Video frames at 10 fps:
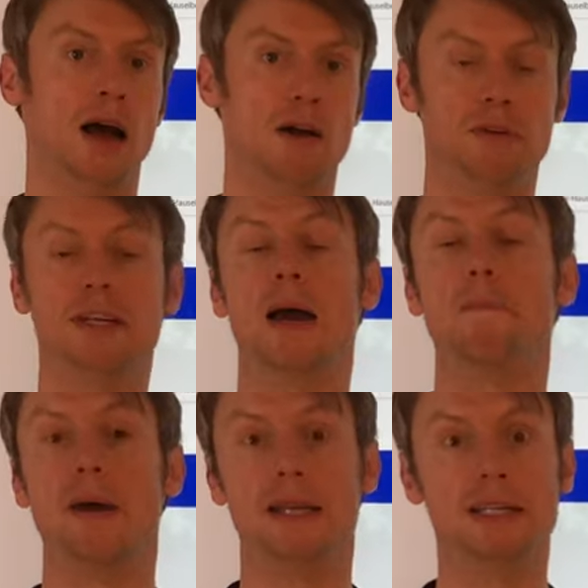I think there
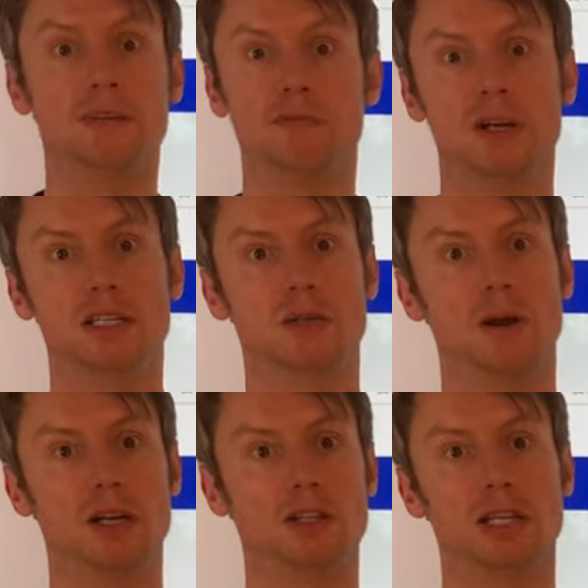are many different
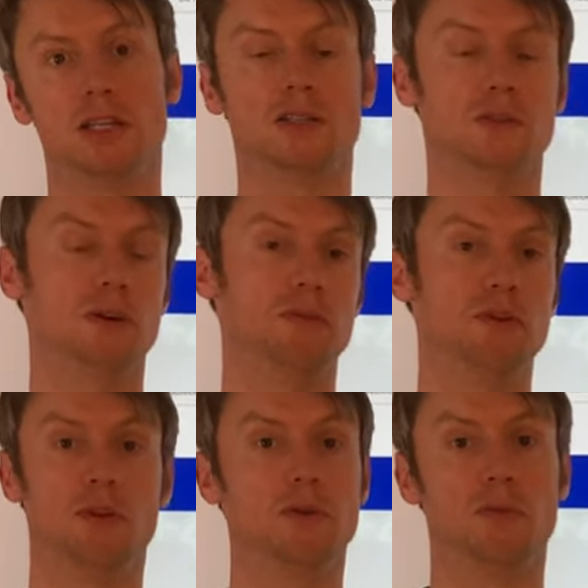strategies, so if
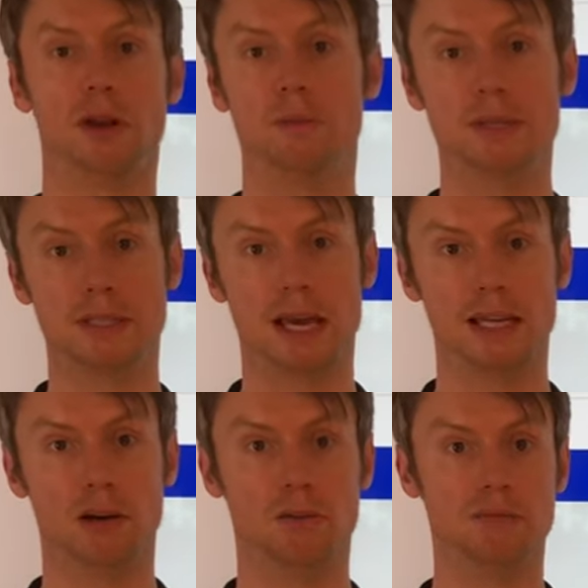you don't want to miss
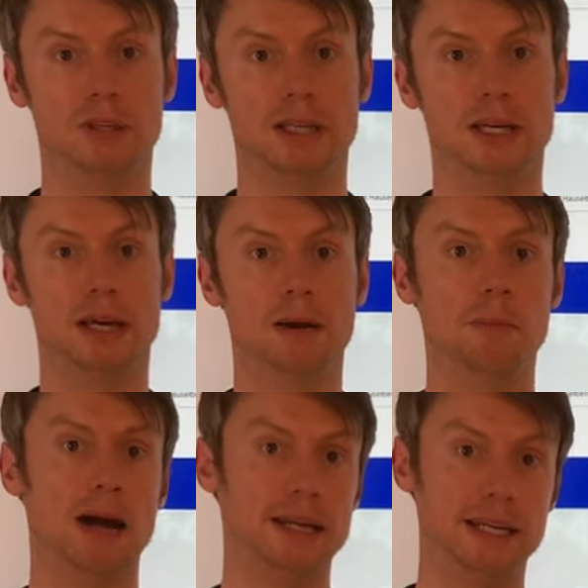any of the
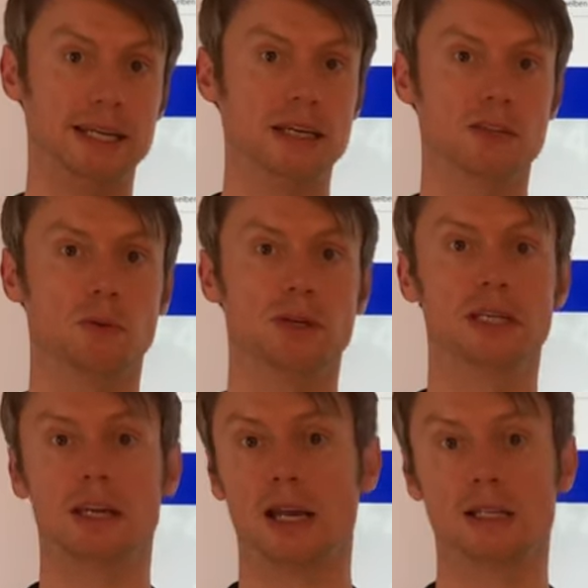ideas or
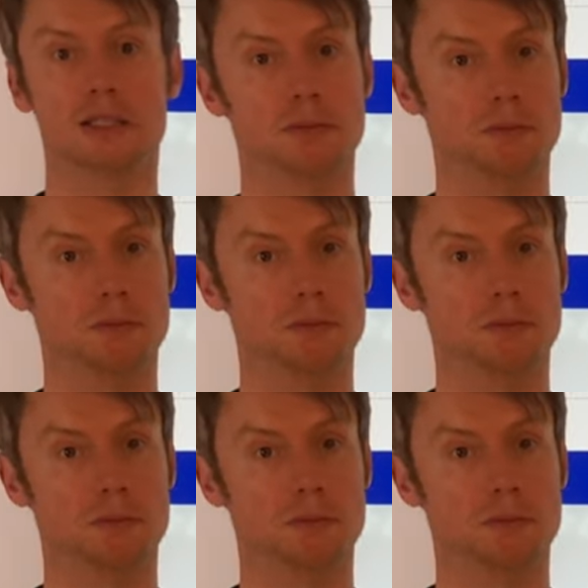details,